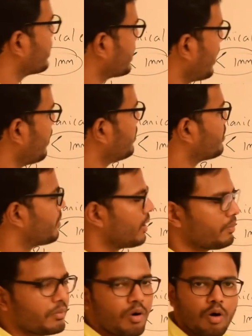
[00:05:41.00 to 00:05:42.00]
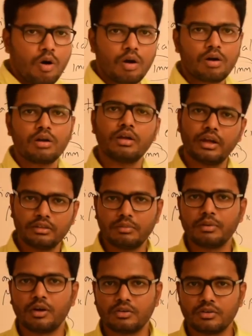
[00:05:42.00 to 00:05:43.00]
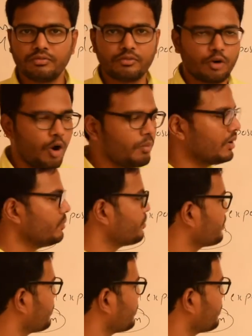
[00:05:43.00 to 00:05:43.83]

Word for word: a cavity prep or either because of trauma,